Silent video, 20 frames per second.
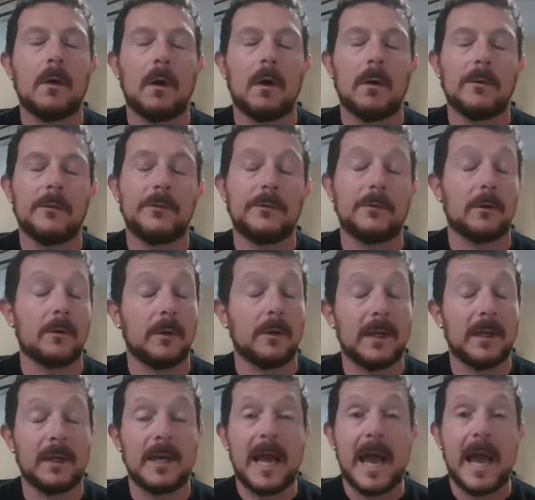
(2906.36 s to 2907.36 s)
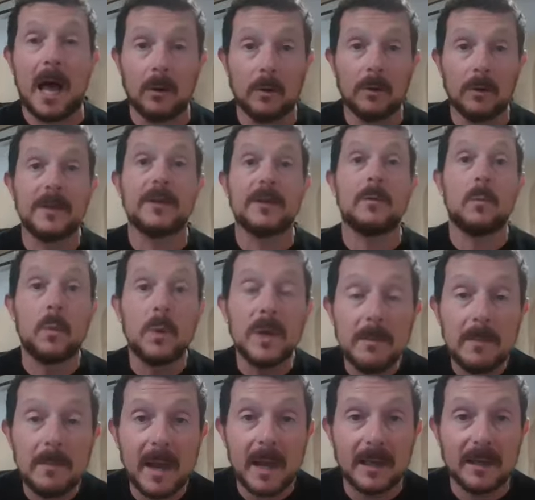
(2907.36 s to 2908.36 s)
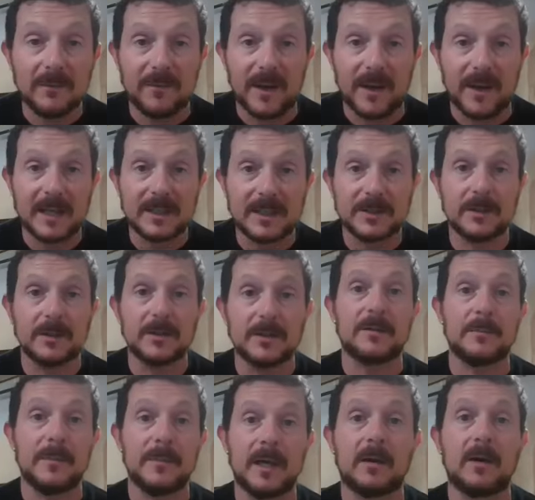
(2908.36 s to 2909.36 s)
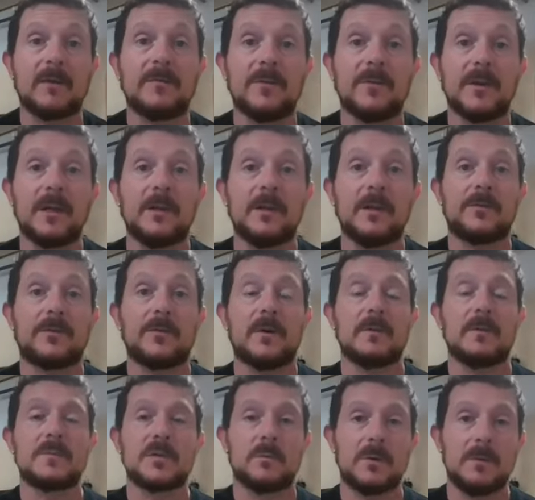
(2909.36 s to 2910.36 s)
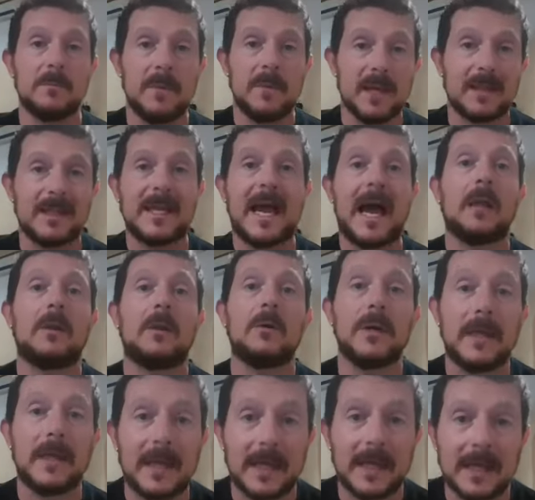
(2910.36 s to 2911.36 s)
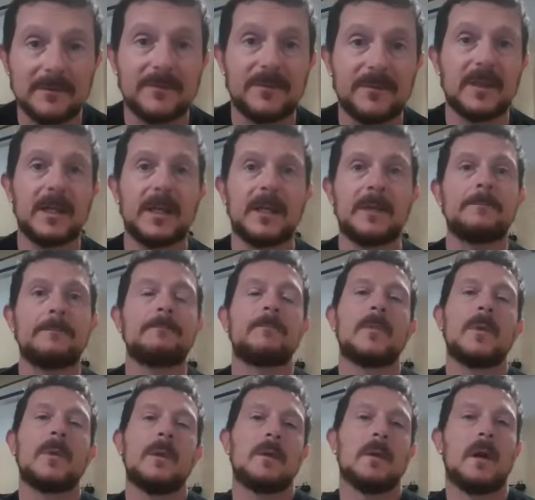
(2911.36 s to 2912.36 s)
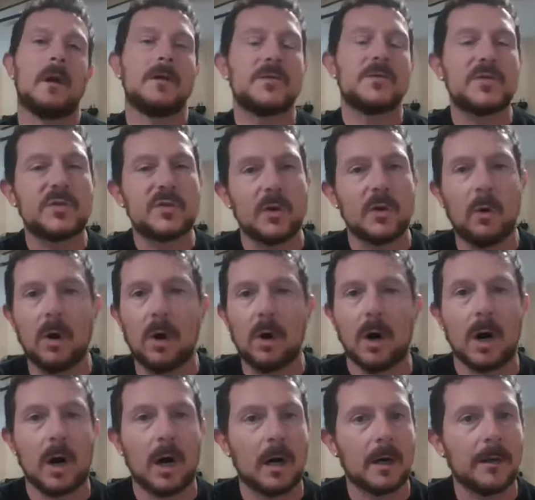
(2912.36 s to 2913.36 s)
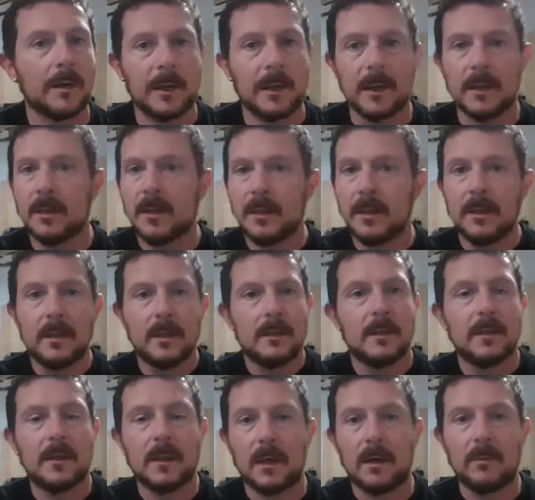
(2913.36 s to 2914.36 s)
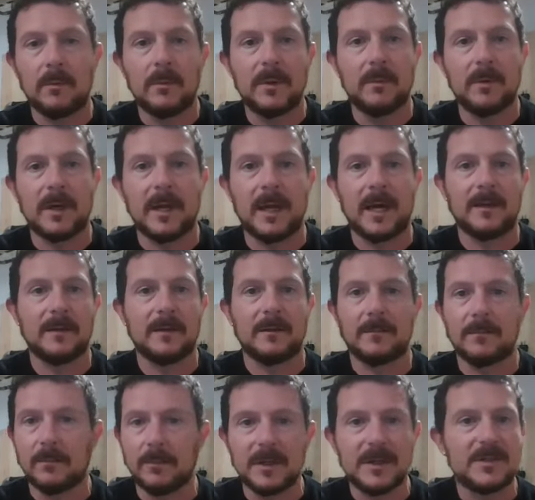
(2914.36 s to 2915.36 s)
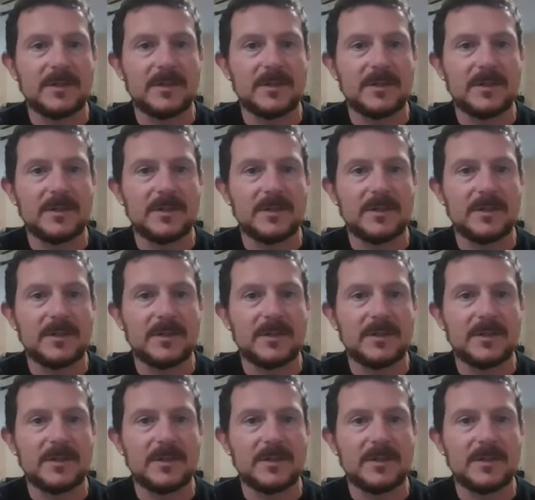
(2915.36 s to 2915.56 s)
The zero lead alloy that we manufacture to make our fittings from, so we make the alloy and the fitting, is so hard that we would have had to